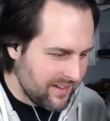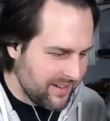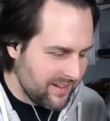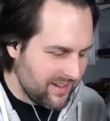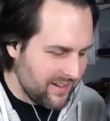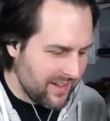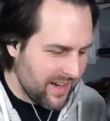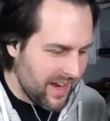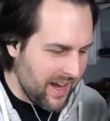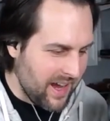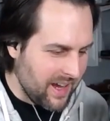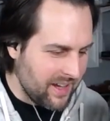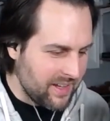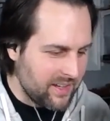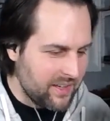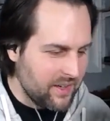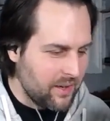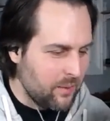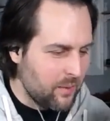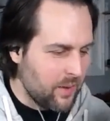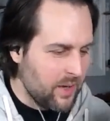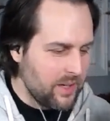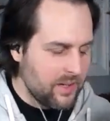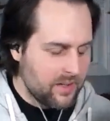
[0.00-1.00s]
Yeah, you
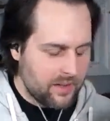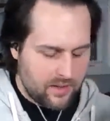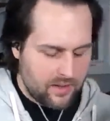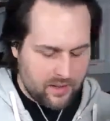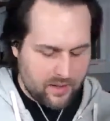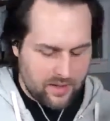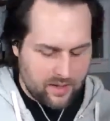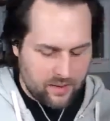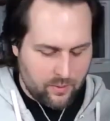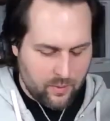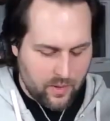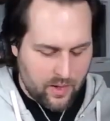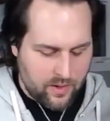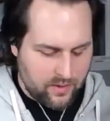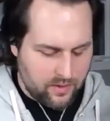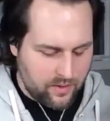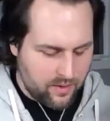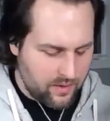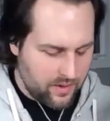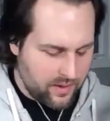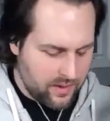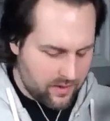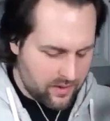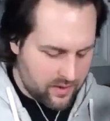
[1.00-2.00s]
know what? The
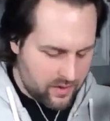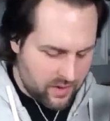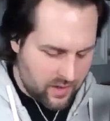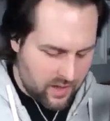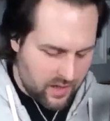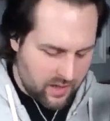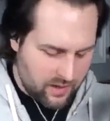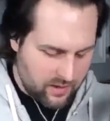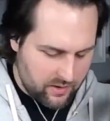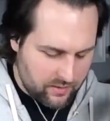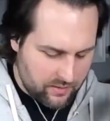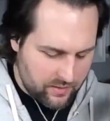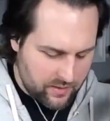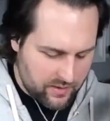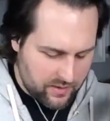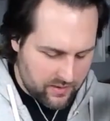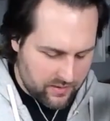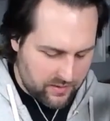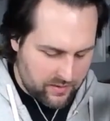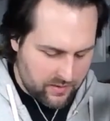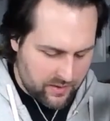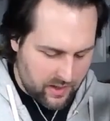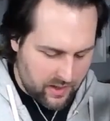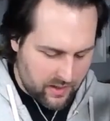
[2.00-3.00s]
weather in Chicago
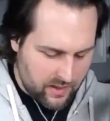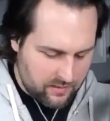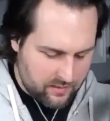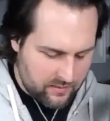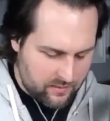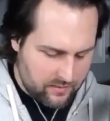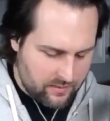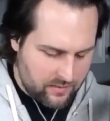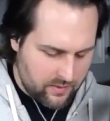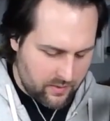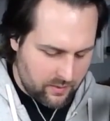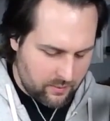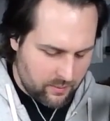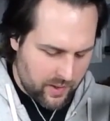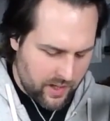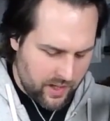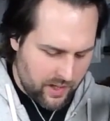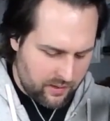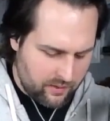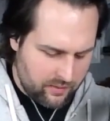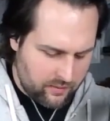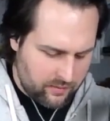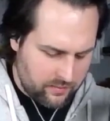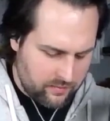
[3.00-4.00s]
is not so
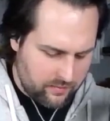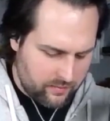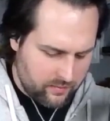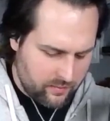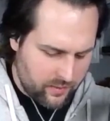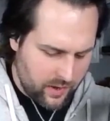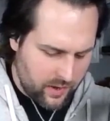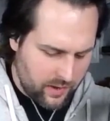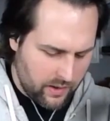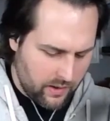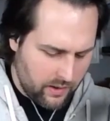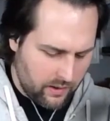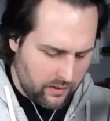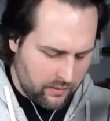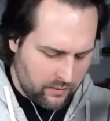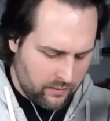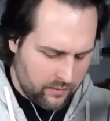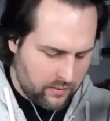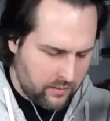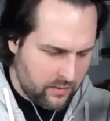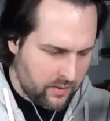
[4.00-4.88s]
bad right now.